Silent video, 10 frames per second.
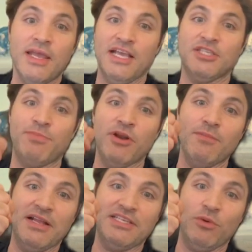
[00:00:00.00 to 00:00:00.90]

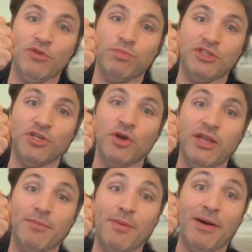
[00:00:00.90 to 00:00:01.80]
experimenting with
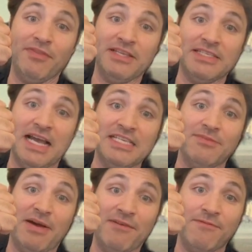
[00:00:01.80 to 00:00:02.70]
plutonium about the size
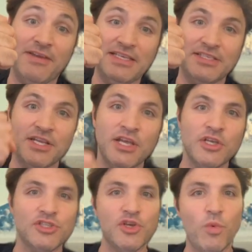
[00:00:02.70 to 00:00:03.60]
of my fist.
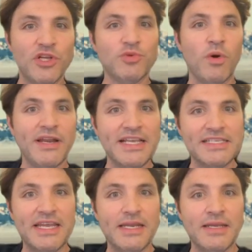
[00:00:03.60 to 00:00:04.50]
So which one
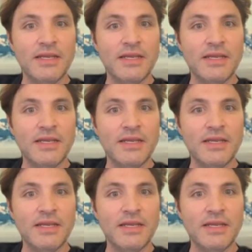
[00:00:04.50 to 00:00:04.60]
is it?